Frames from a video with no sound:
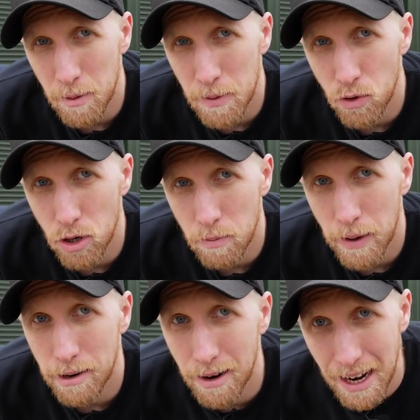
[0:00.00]
we're going to be talking
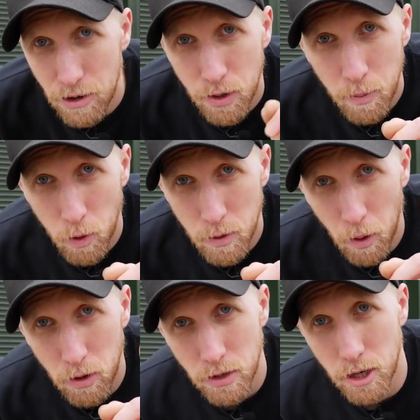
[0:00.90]
about our electric
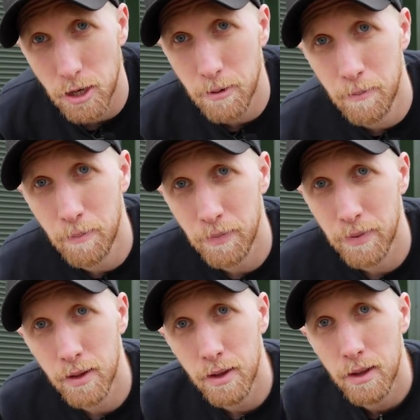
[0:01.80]
Porsche Boxster
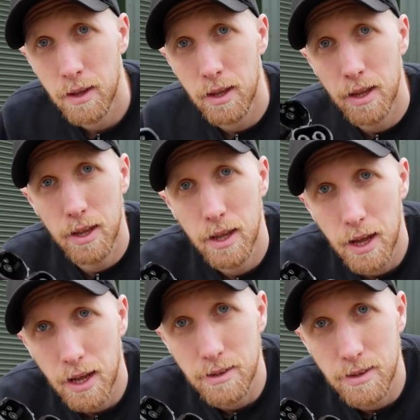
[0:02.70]

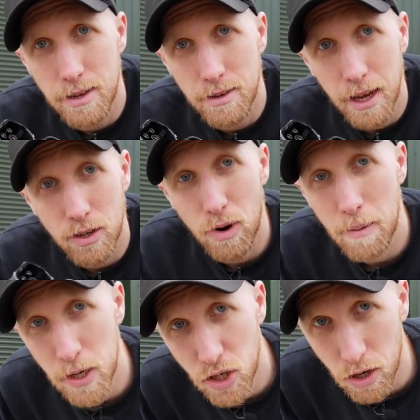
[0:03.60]
and CCS
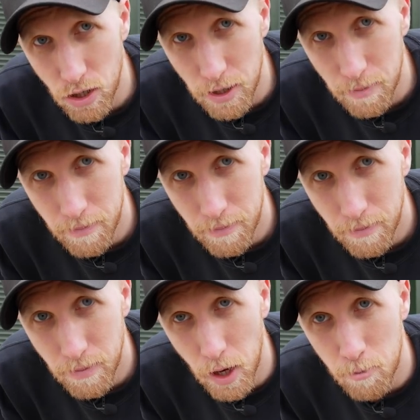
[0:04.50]
rapid charging.
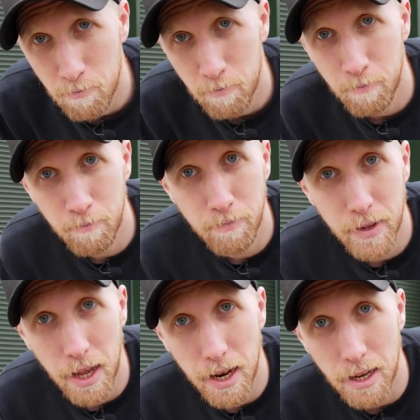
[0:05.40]
So
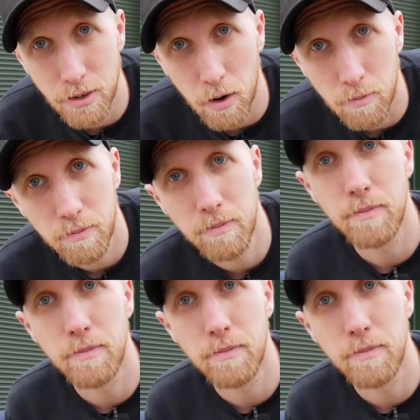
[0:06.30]
let's go.